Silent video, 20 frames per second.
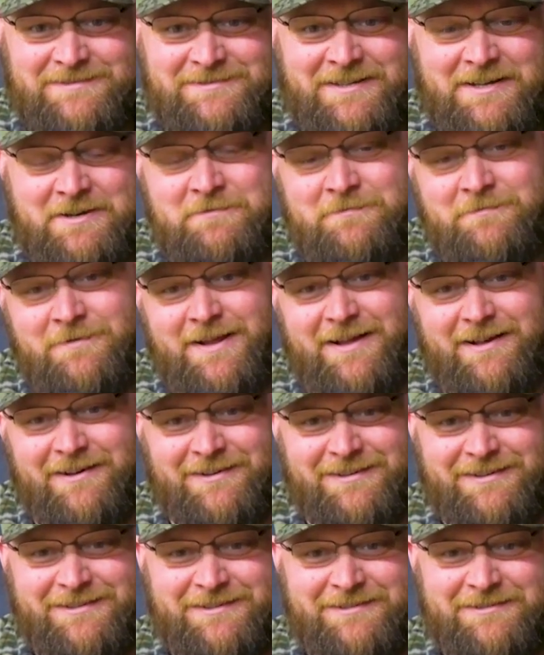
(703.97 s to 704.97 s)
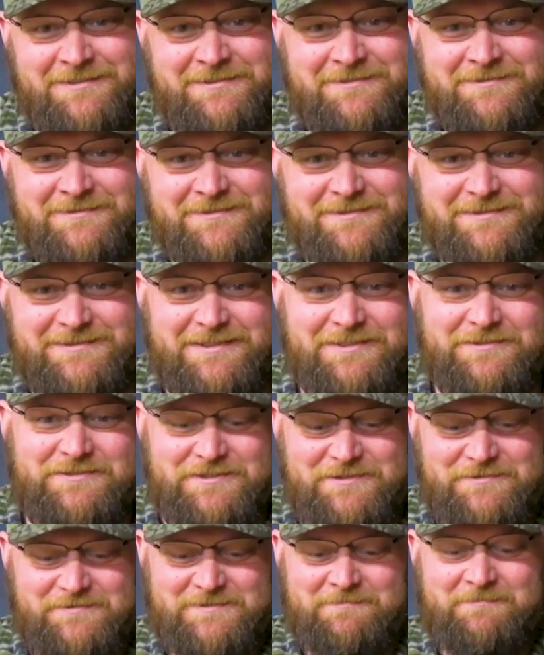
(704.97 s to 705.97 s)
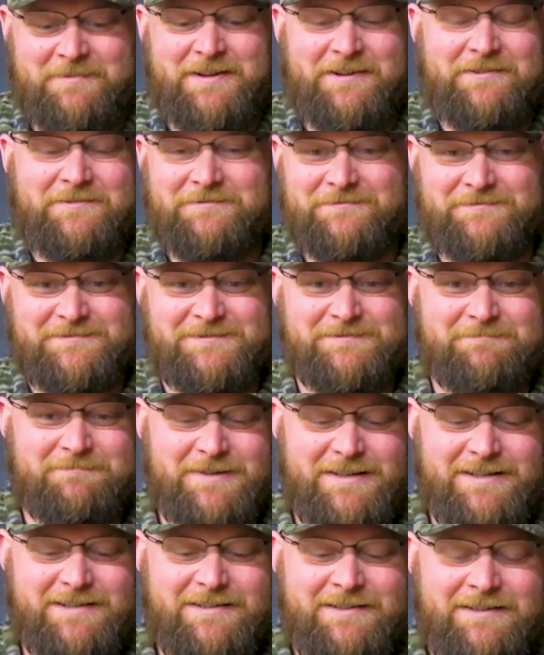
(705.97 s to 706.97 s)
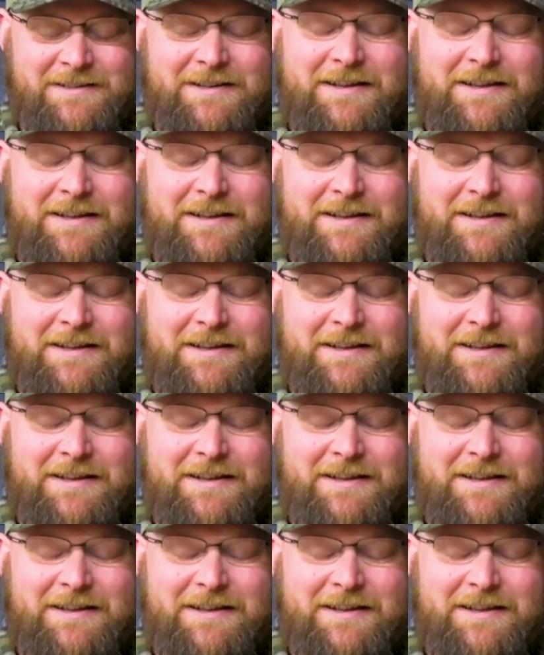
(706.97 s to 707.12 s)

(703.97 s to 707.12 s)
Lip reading: It's like, well, let's go shoot some coons. But